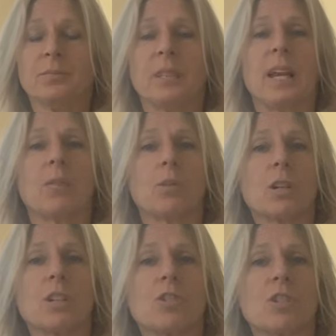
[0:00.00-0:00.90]
And we're
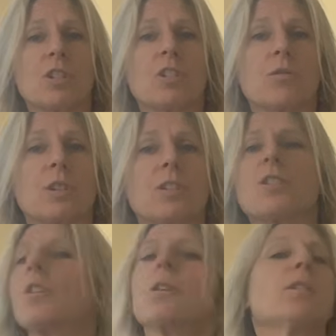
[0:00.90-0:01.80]
going to stretch the wrists.
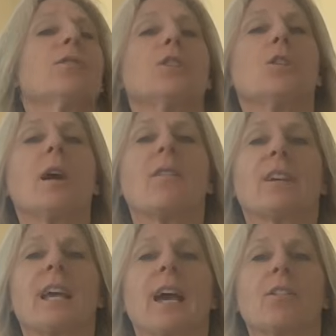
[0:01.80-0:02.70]
So if you have a
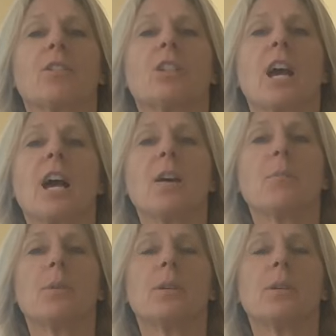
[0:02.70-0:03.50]
countertop,